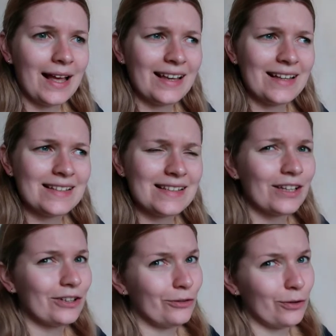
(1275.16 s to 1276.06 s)
it's
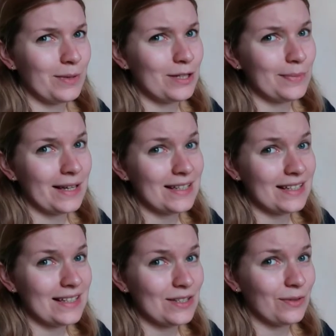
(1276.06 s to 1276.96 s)
not good for me to be
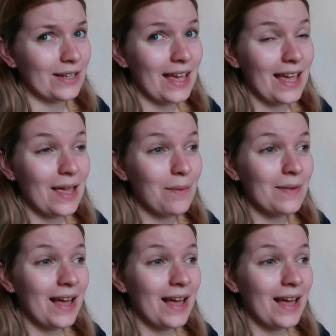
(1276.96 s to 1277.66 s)
addicted to a game,